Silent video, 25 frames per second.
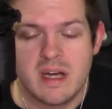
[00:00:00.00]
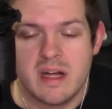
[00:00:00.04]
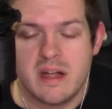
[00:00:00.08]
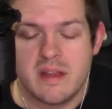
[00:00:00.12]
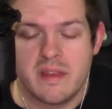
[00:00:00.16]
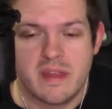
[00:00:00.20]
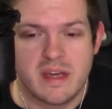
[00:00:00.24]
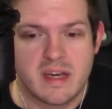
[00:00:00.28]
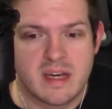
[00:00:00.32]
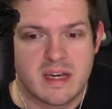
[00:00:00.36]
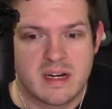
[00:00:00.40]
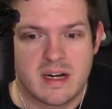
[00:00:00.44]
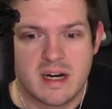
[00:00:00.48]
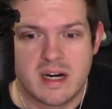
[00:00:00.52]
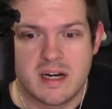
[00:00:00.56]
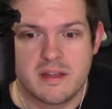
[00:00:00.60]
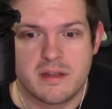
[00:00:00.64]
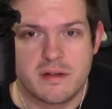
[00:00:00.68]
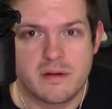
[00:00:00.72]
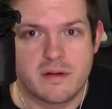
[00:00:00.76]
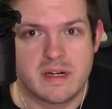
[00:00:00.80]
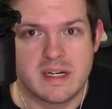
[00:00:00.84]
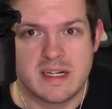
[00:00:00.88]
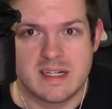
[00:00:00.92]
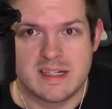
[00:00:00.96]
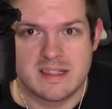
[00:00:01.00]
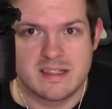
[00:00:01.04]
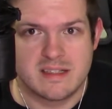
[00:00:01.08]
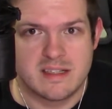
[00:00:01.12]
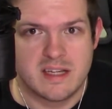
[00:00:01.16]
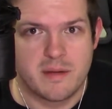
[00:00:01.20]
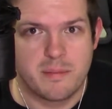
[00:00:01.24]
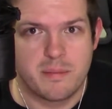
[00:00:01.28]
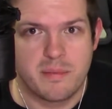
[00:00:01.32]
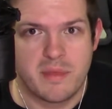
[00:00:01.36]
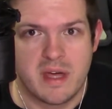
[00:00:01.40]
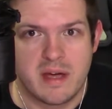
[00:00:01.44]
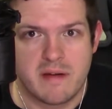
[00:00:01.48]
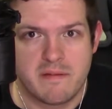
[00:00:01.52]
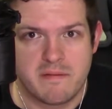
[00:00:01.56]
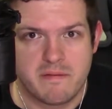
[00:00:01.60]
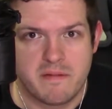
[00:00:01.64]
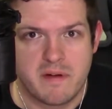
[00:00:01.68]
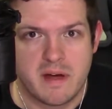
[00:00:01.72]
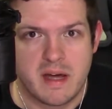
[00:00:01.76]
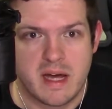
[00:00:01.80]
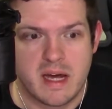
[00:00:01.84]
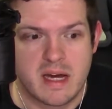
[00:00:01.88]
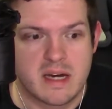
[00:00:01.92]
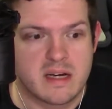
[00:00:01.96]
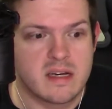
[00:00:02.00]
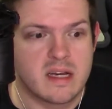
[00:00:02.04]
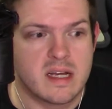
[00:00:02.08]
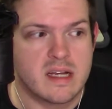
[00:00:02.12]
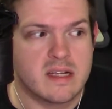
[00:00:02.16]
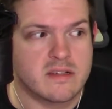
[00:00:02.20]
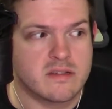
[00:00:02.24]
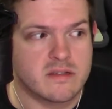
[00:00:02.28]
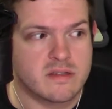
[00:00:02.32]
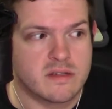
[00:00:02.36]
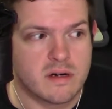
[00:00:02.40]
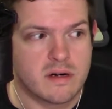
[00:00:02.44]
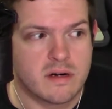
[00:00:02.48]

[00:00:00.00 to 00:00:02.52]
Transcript: They can either accept that fact and